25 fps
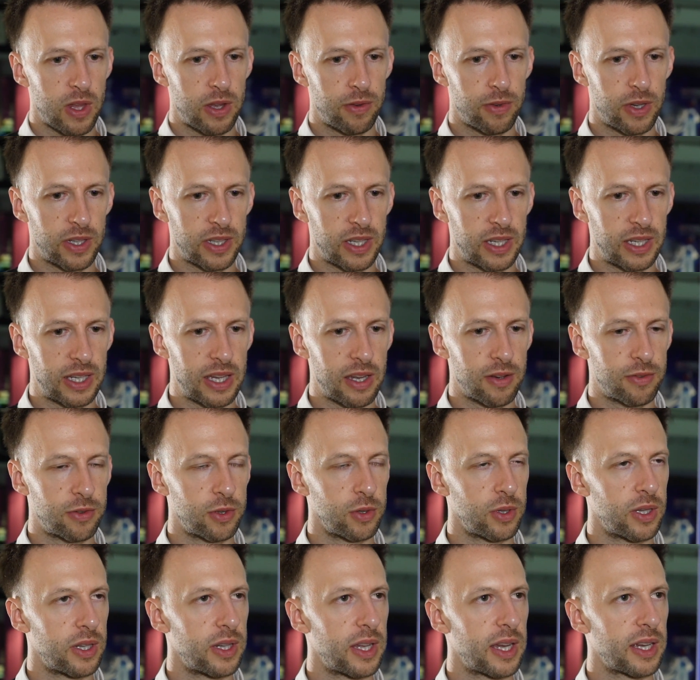if I can get
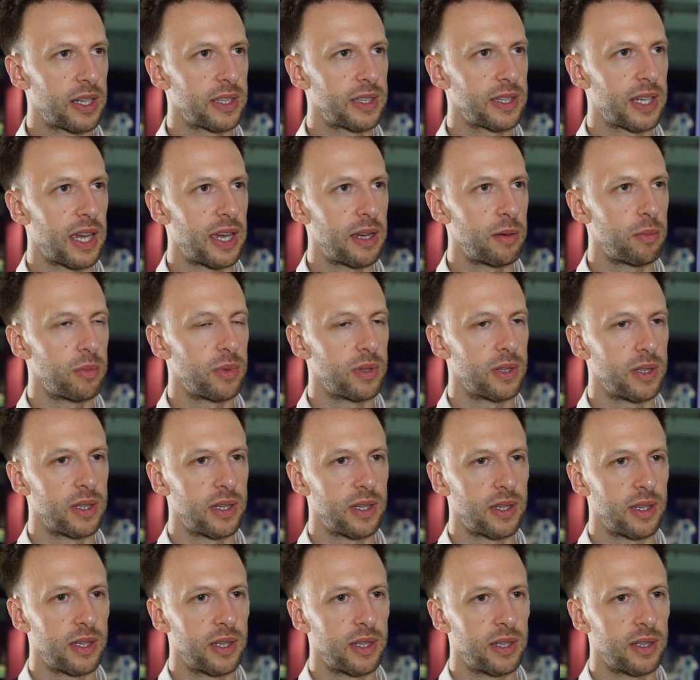through the next game
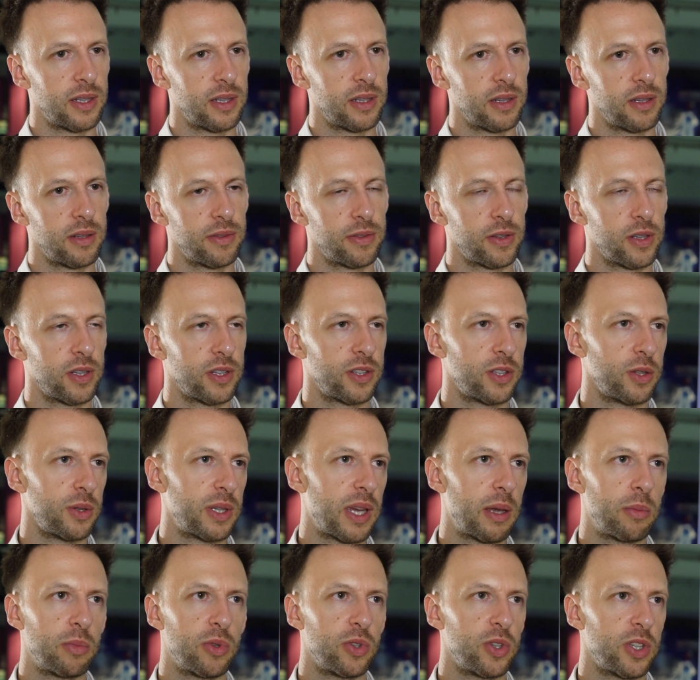and the first two
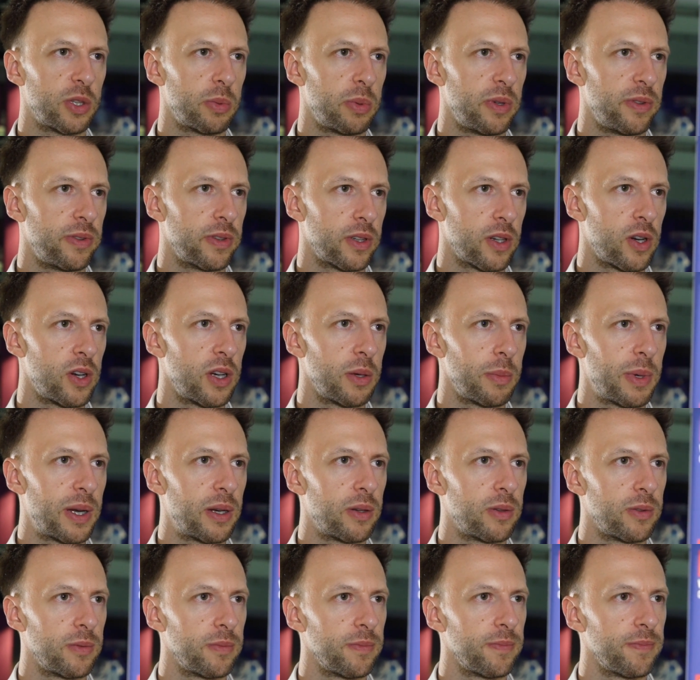games will just be forgotten about.